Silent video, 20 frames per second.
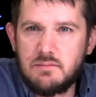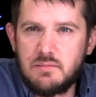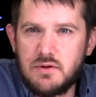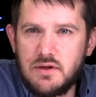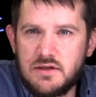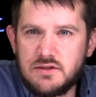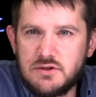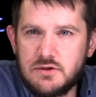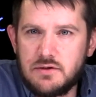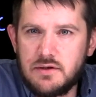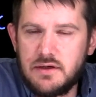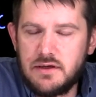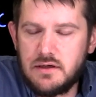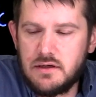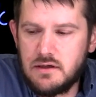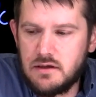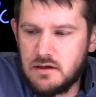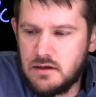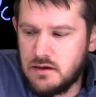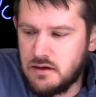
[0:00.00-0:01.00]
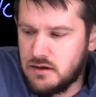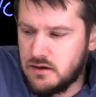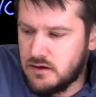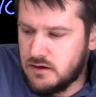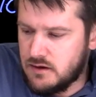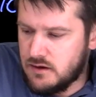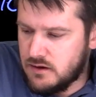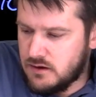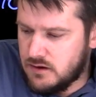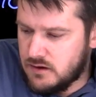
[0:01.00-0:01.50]
pleasure
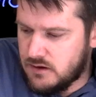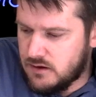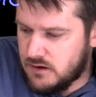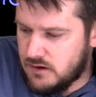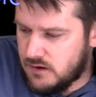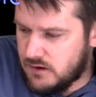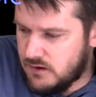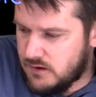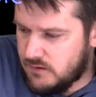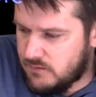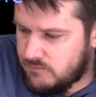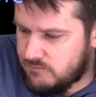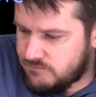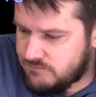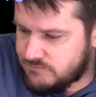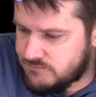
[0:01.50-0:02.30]
in.